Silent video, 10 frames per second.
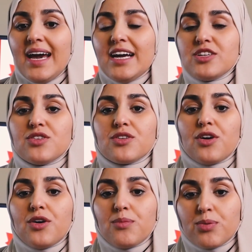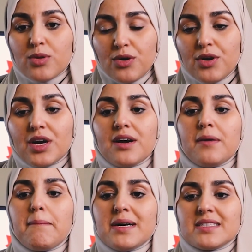and your
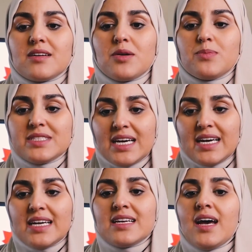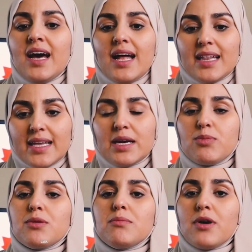employer must obtain a
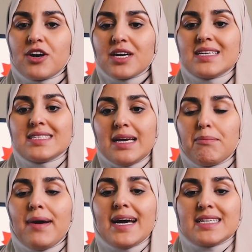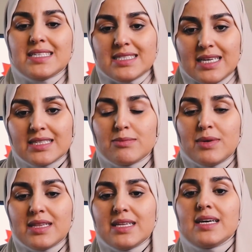labor market impact
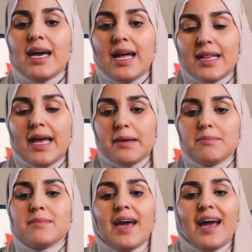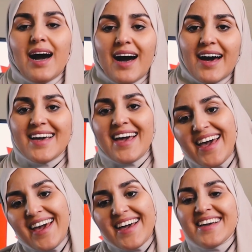assessment, the
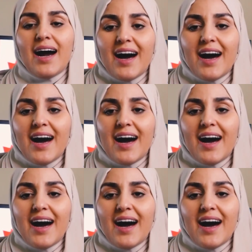LMIA.